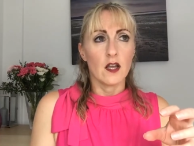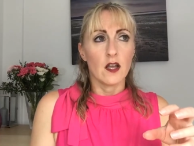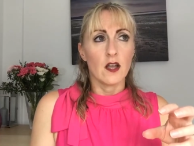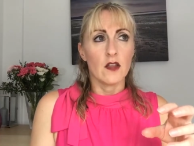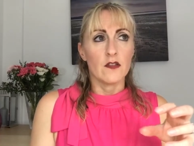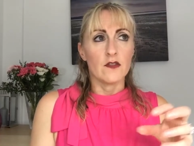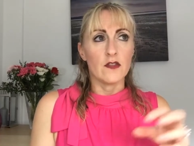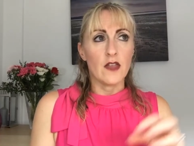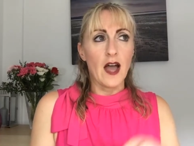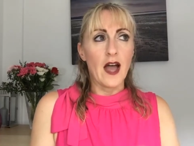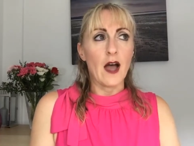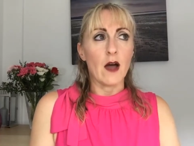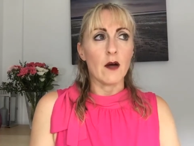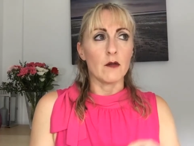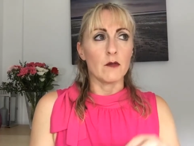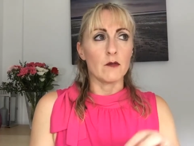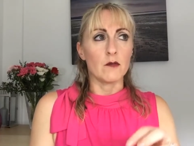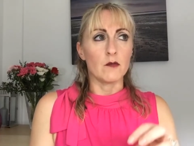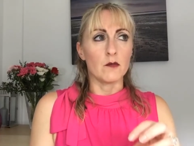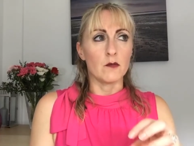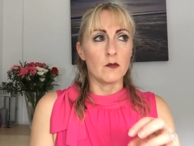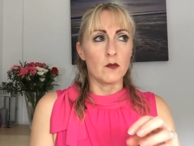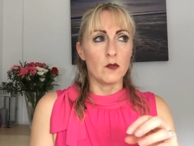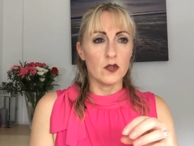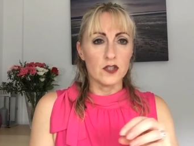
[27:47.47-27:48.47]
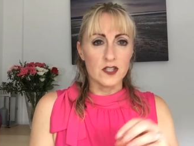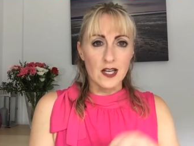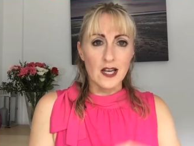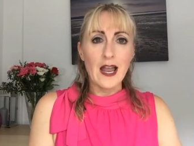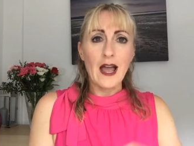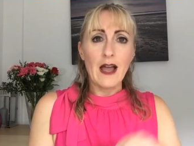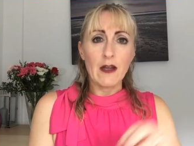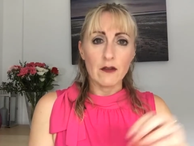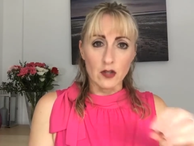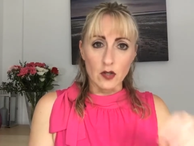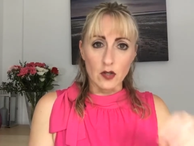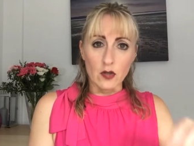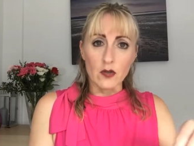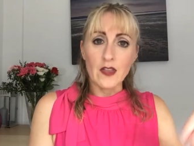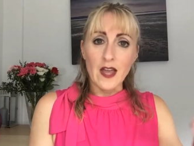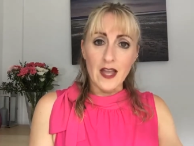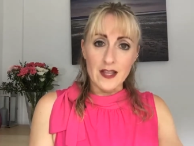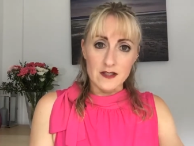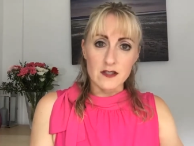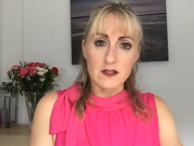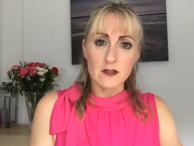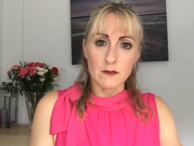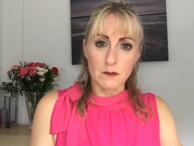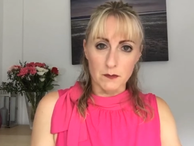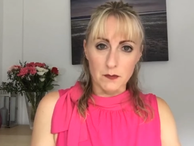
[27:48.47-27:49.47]
that would allow you then
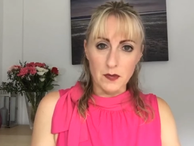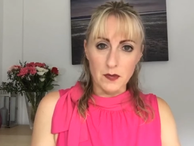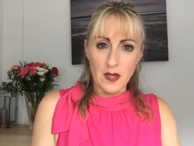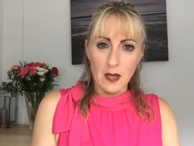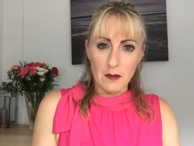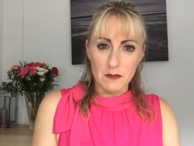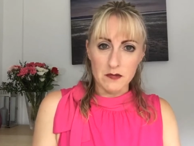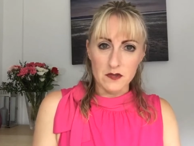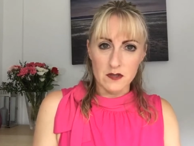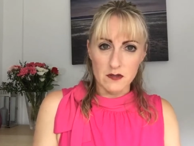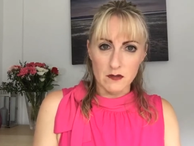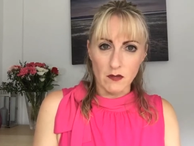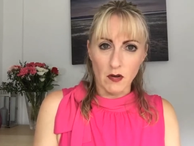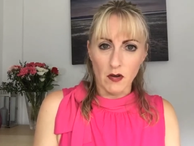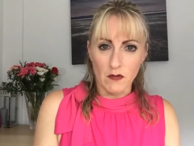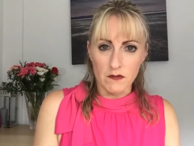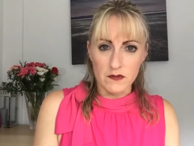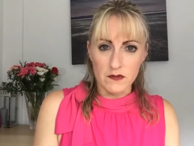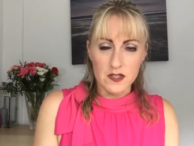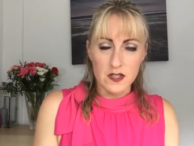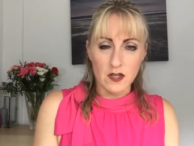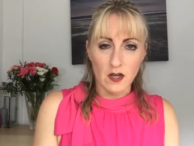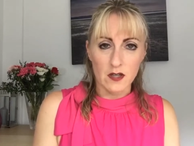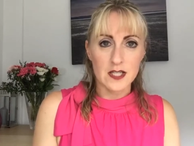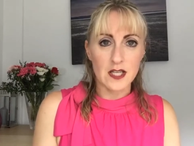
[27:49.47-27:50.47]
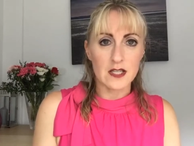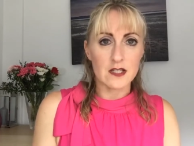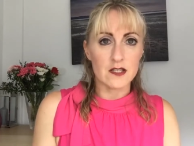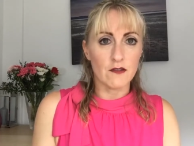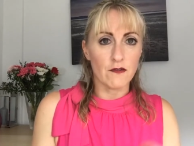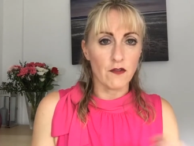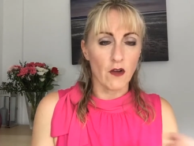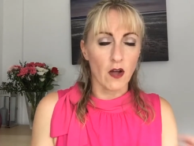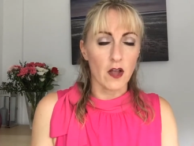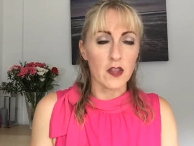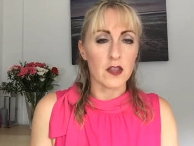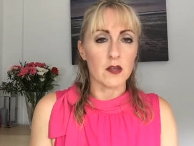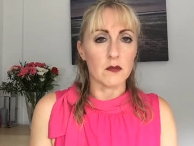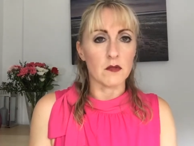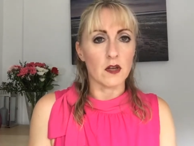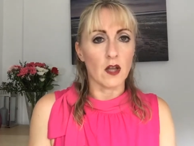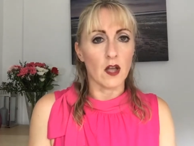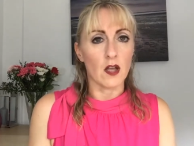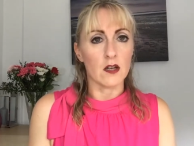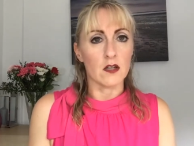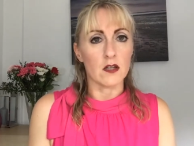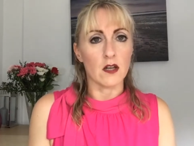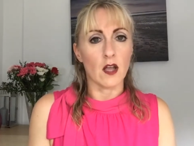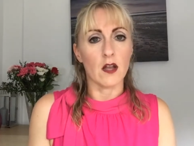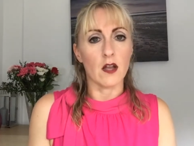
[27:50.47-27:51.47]
to be able to obviously identify them
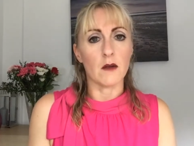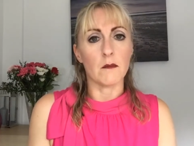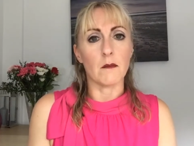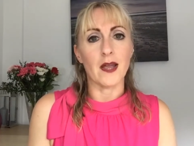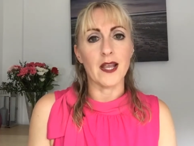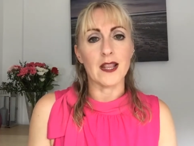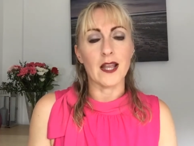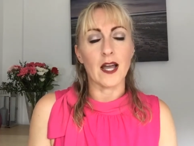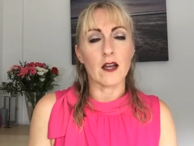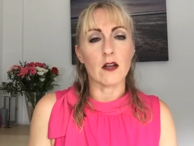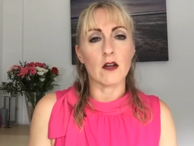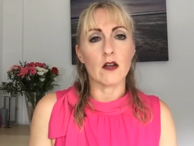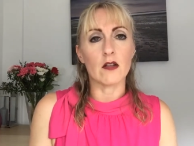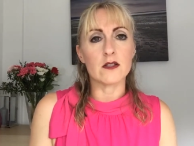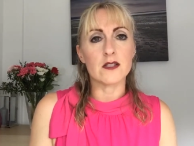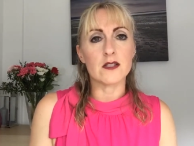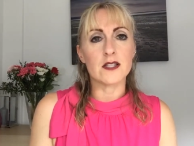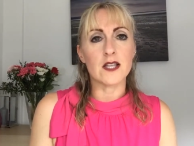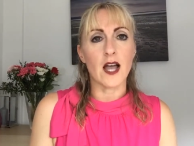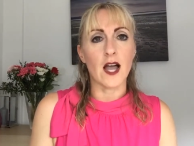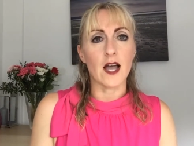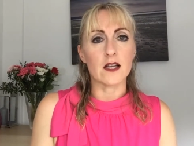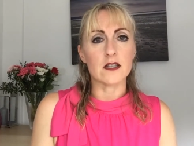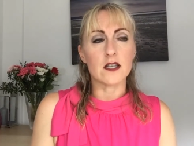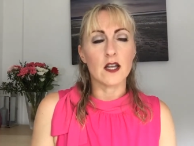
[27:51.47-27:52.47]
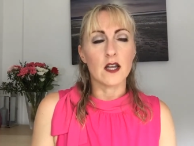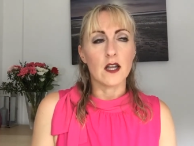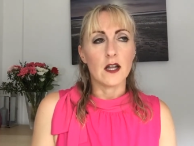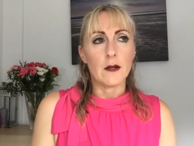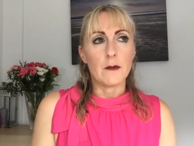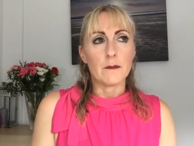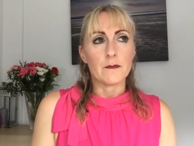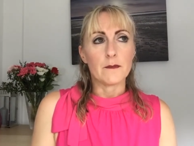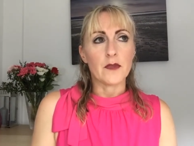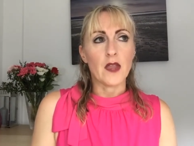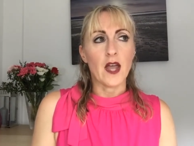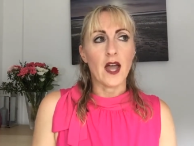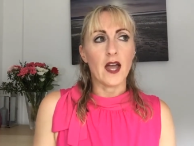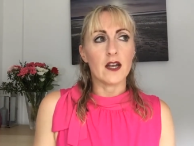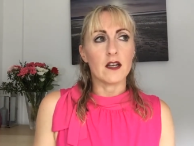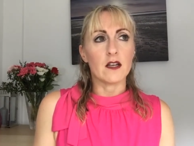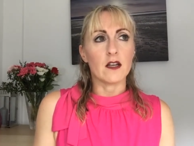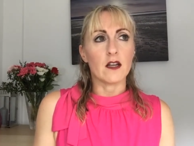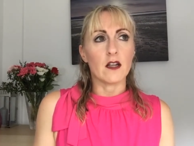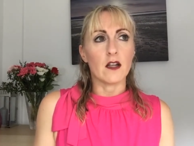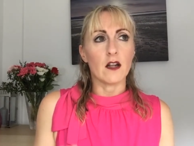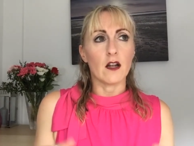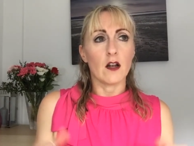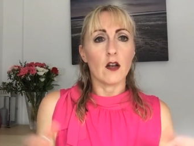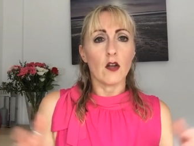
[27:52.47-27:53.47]
and make that contact. And
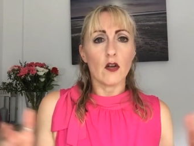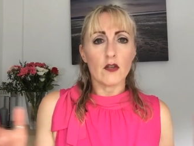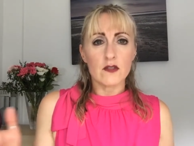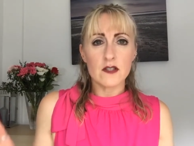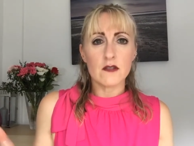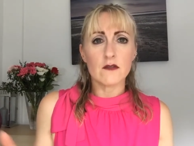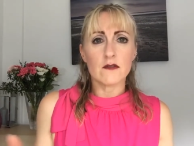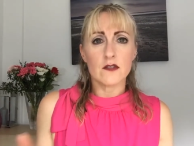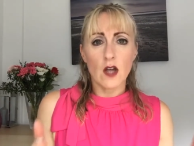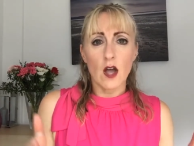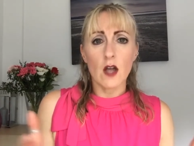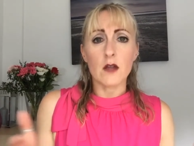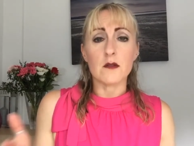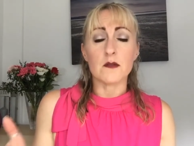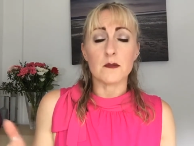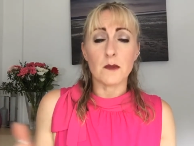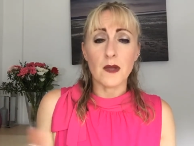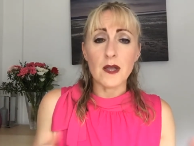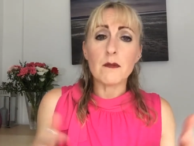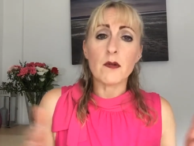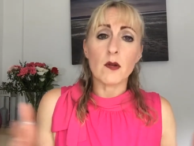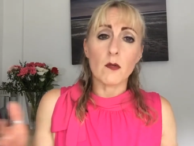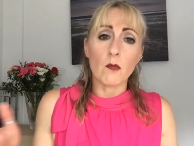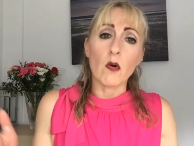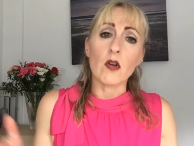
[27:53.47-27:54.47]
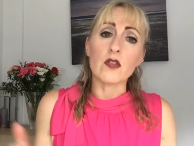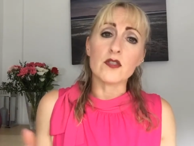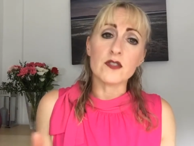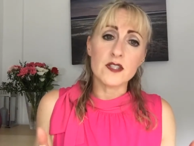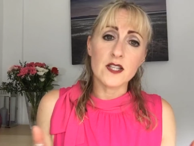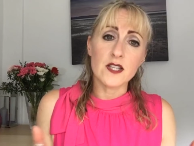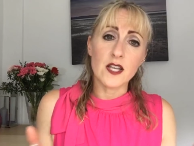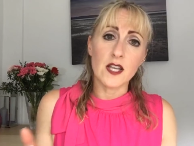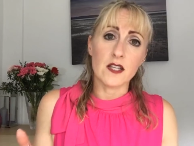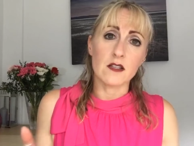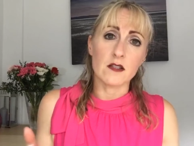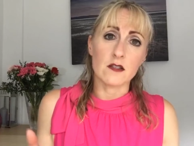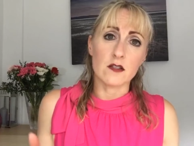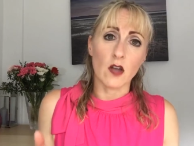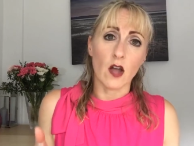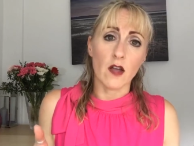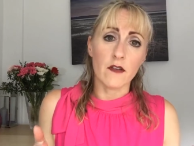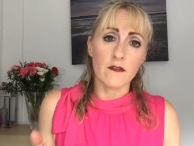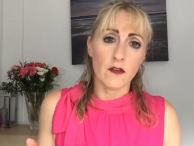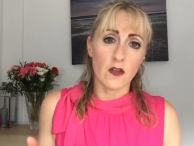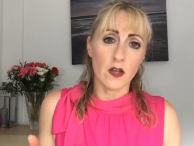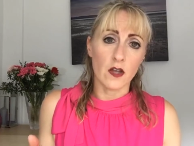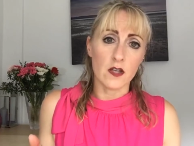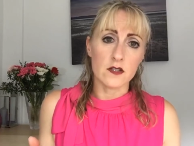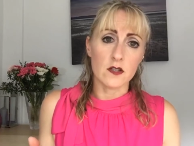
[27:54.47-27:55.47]
lots of times people are wanting
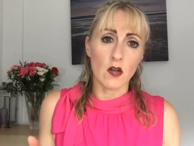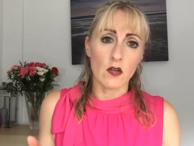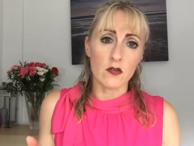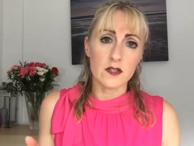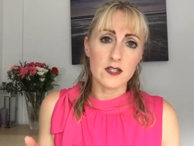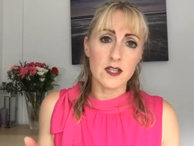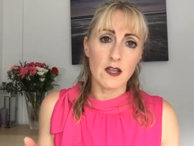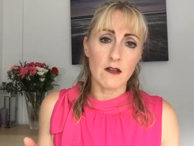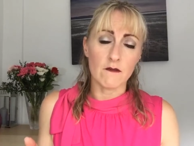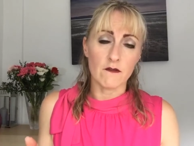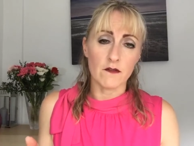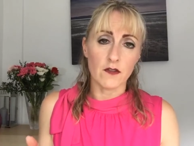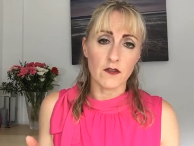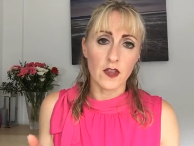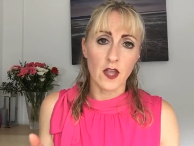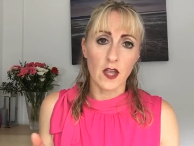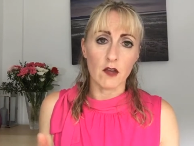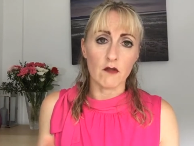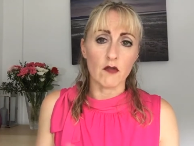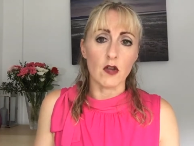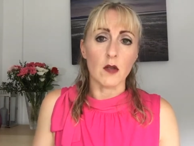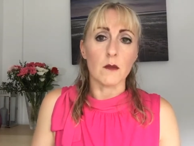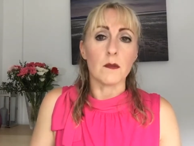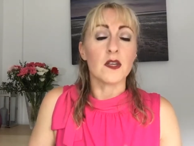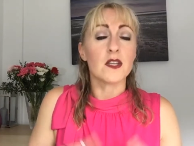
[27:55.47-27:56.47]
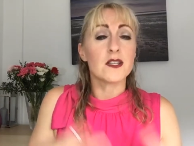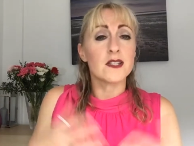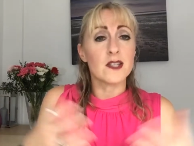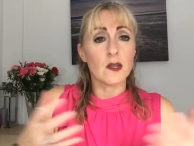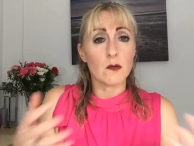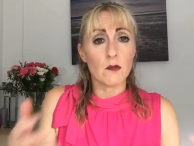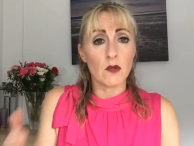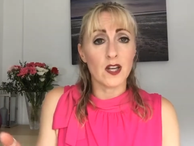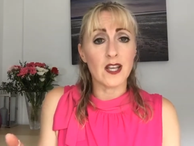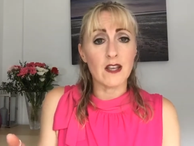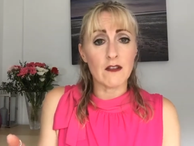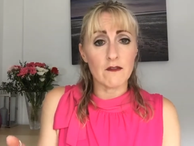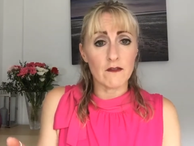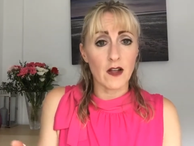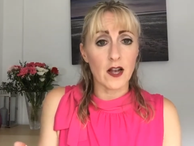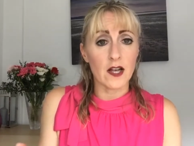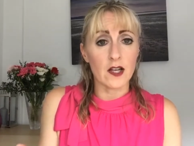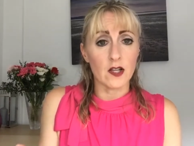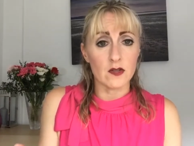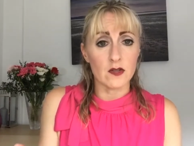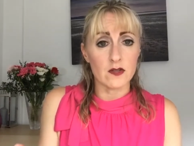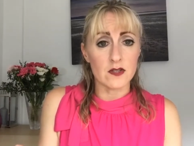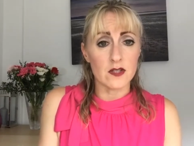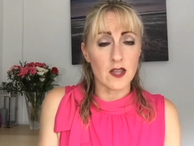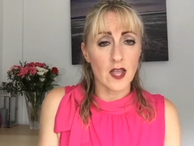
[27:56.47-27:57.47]
diverse content for their group because they want to give value
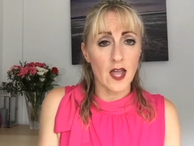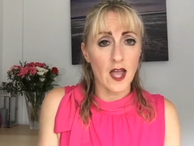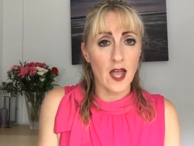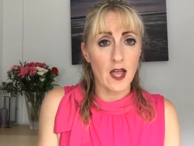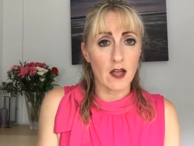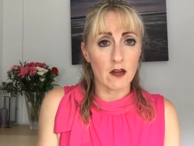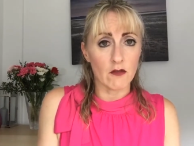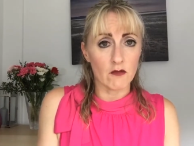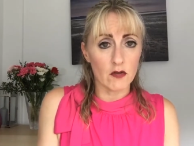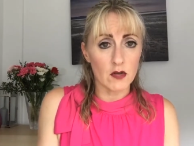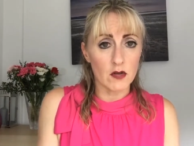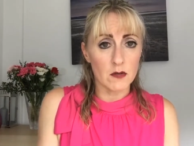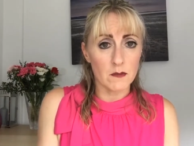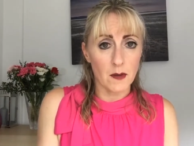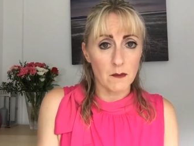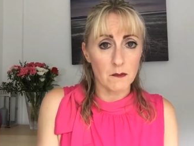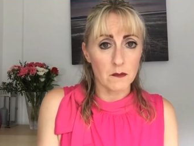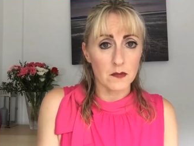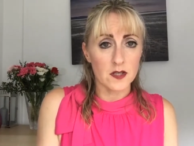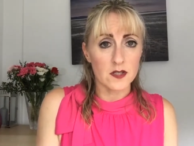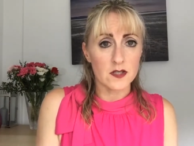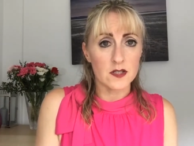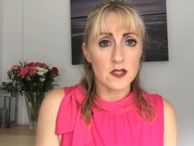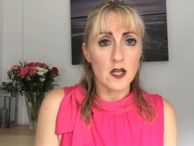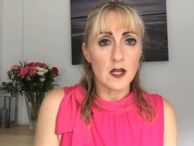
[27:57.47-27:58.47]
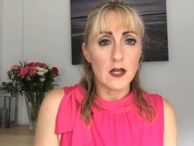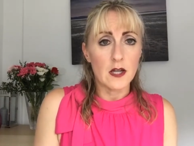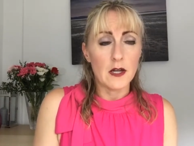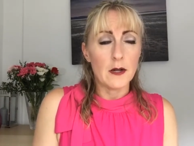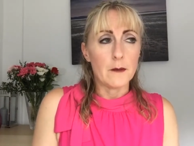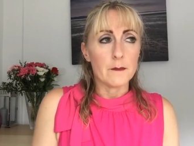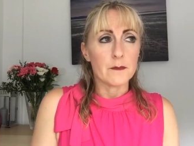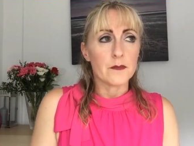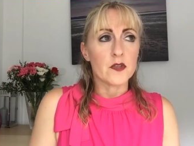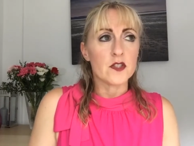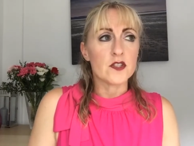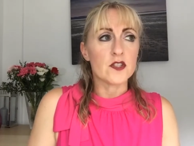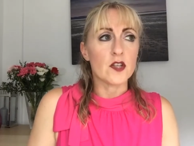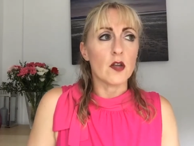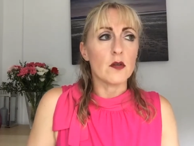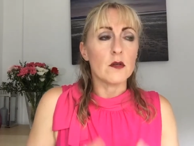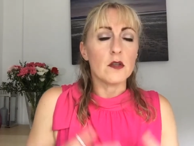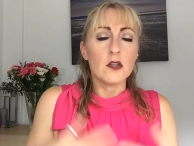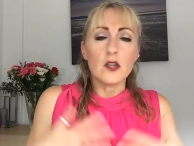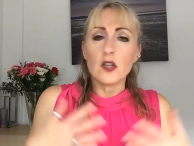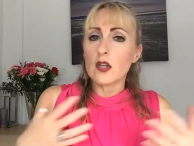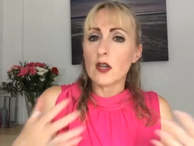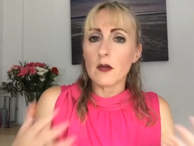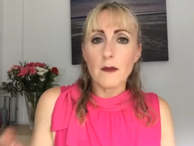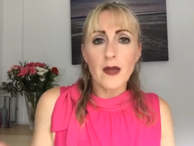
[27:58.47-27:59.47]
to their group members. So
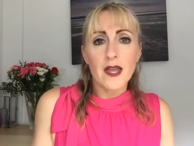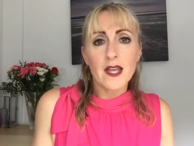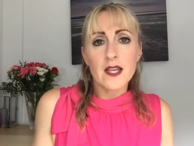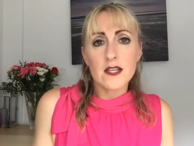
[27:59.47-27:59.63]
you can make a